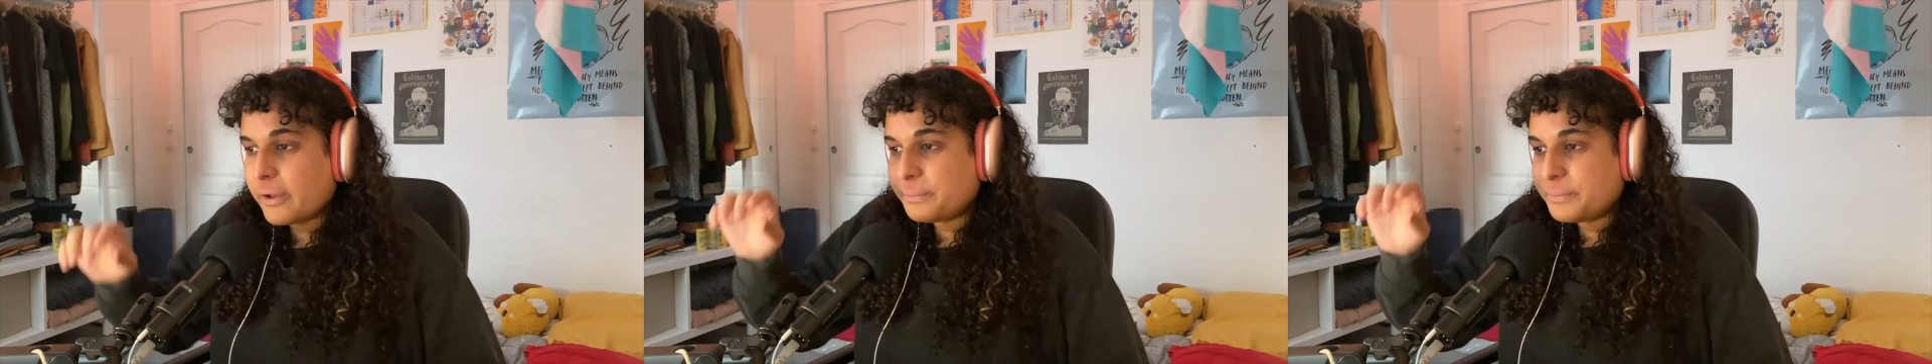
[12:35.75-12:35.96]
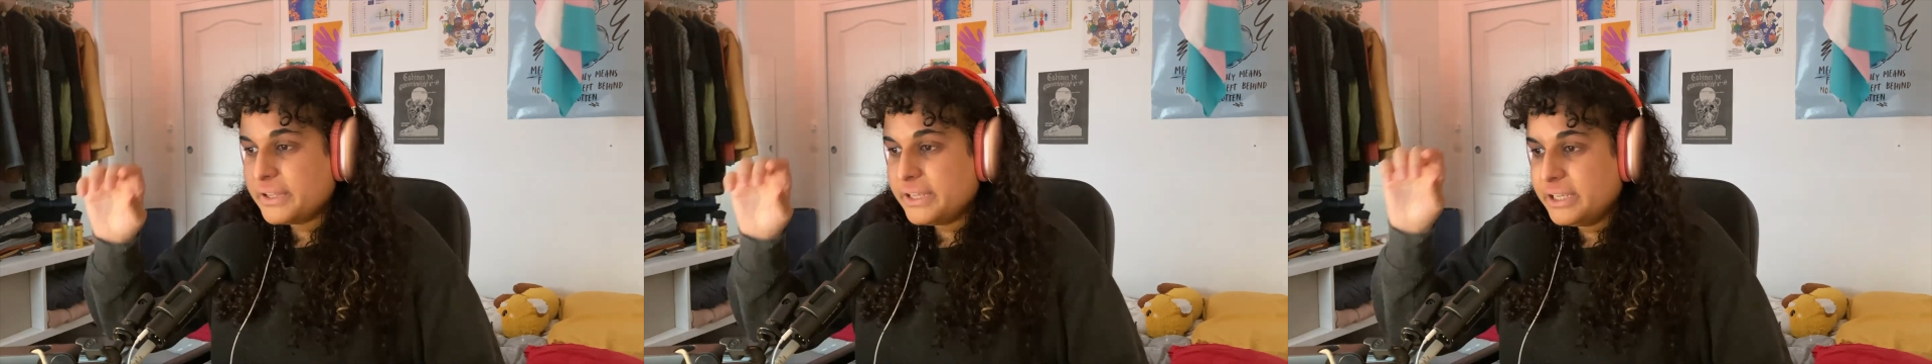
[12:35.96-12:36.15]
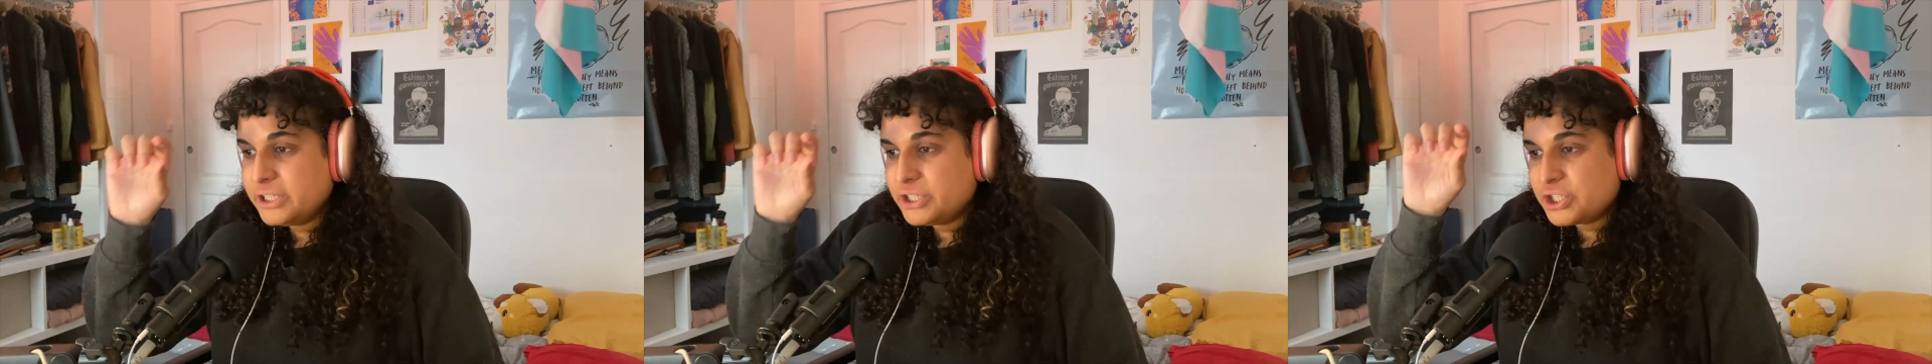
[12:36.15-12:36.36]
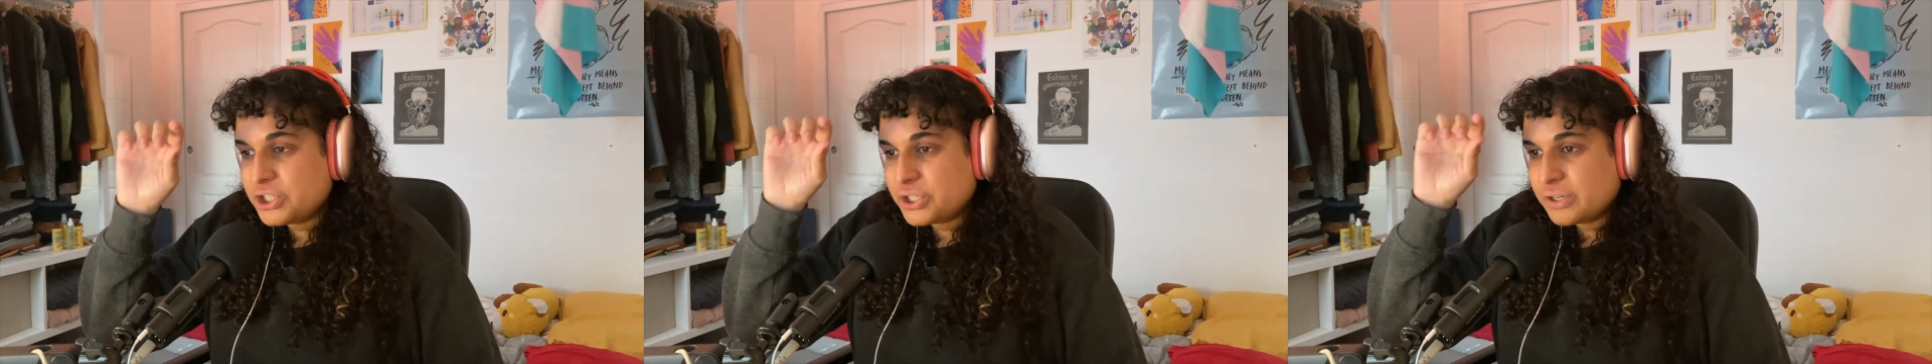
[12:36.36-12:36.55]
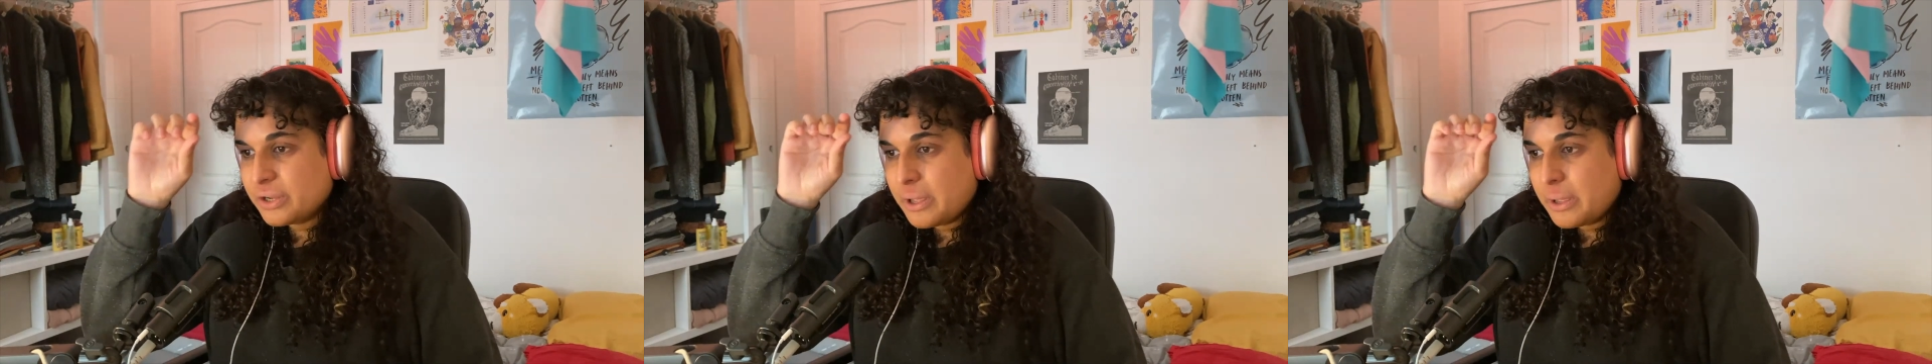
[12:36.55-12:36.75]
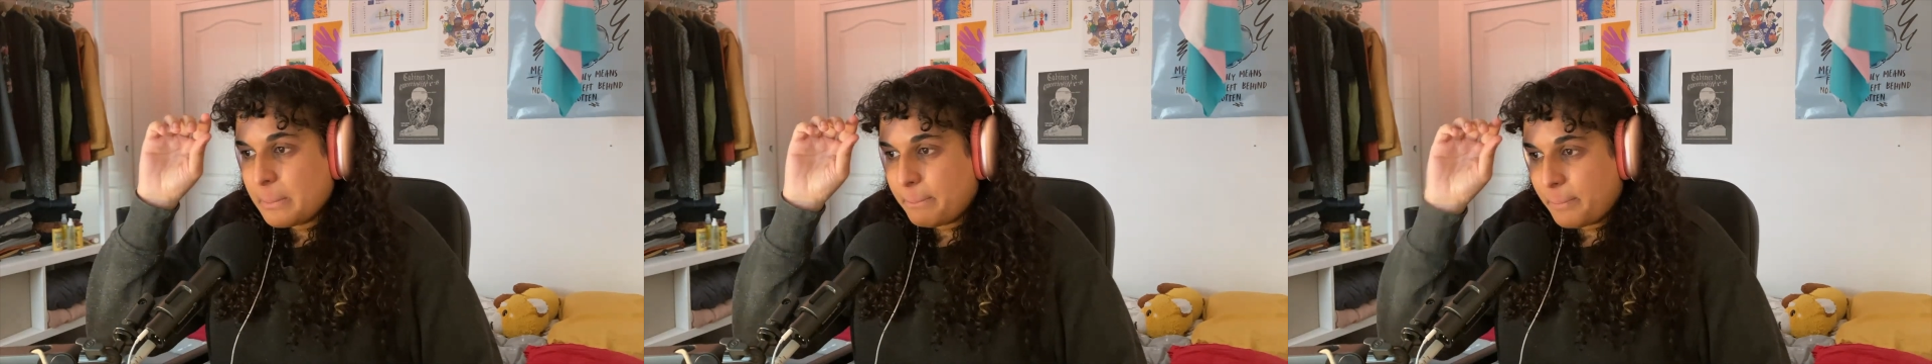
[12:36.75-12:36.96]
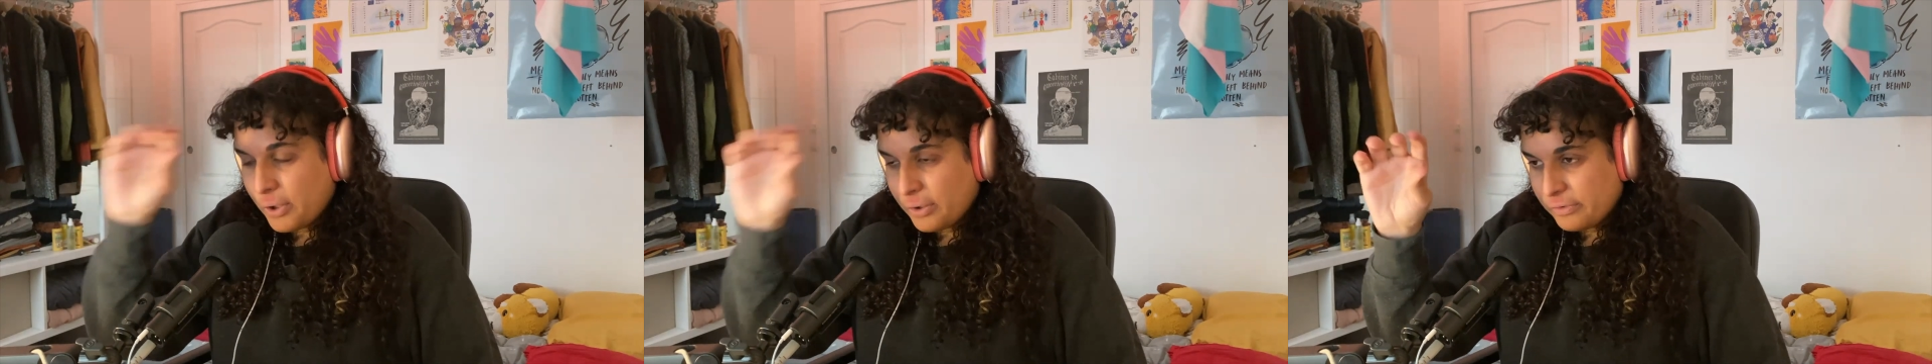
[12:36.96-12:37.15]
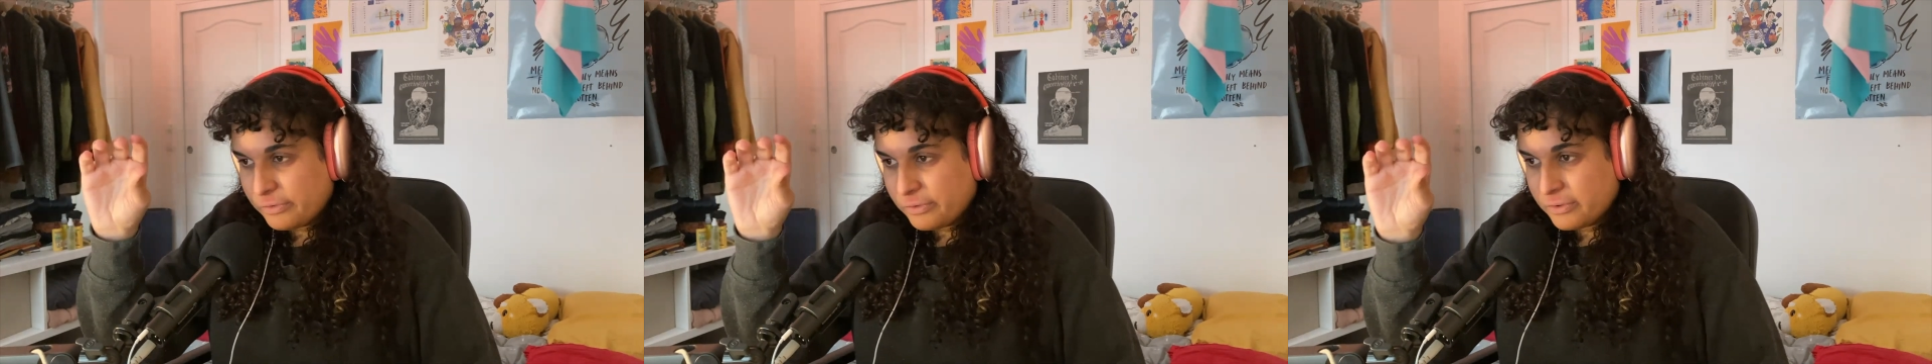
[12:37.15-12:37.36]
each
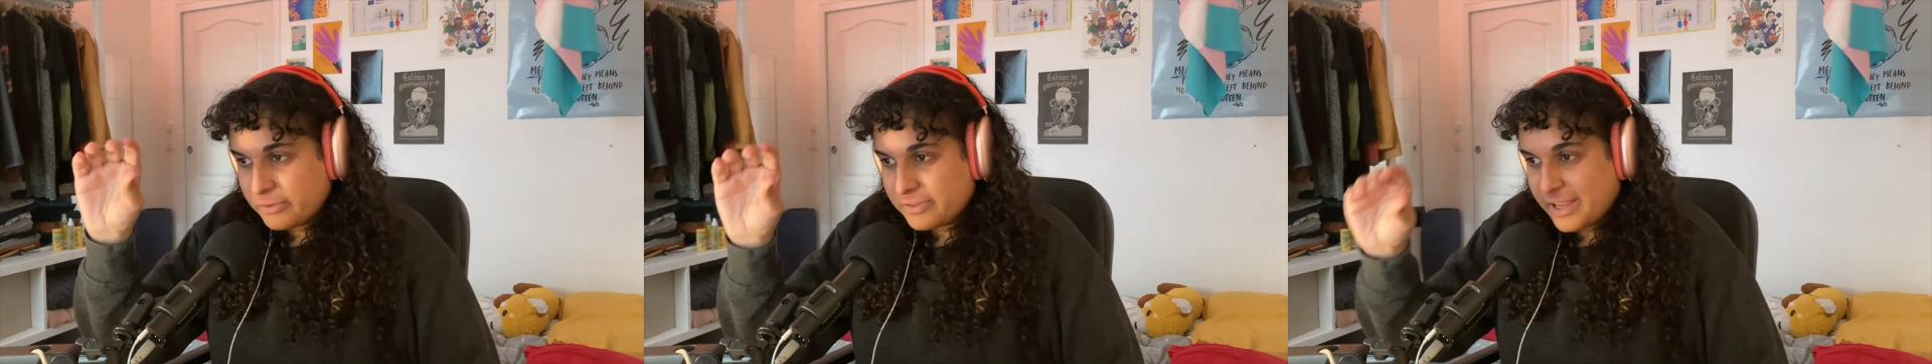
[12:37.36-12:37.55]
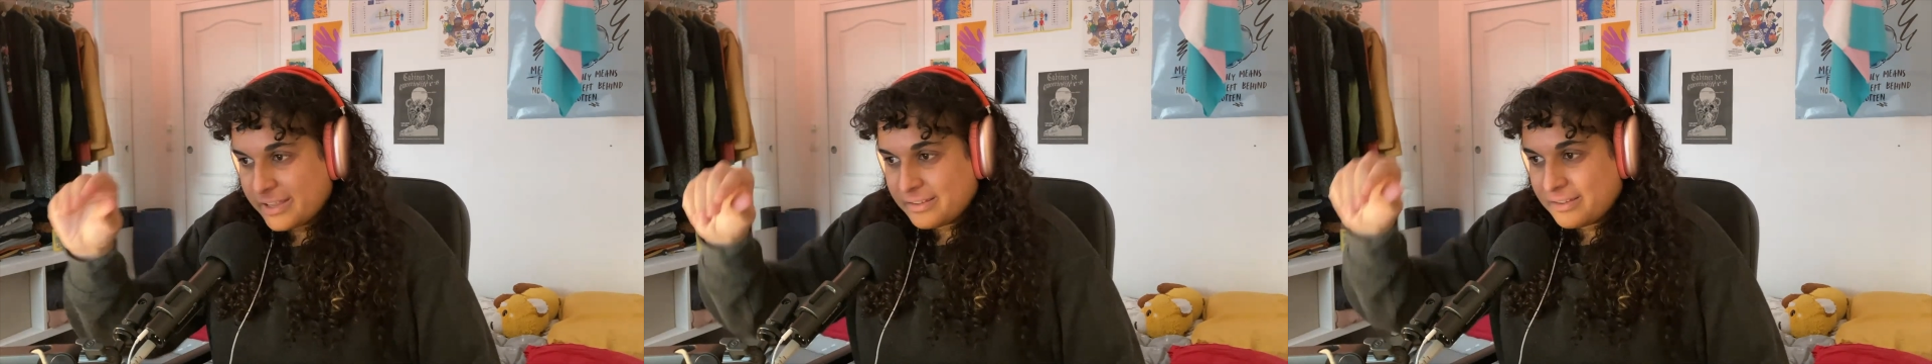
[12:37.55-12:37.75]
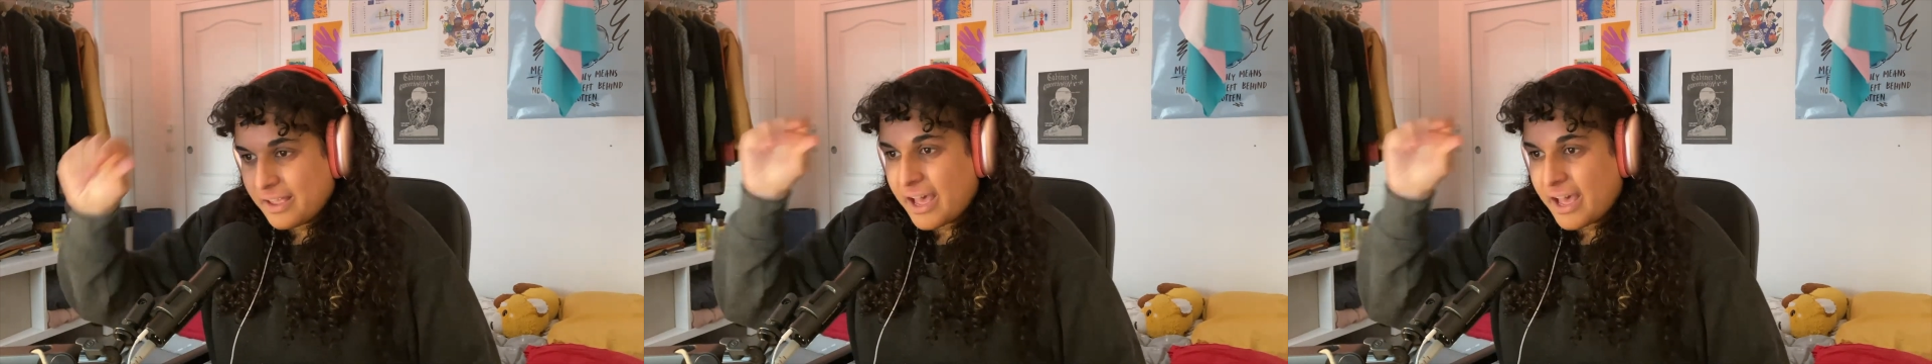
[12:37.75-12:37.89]
person that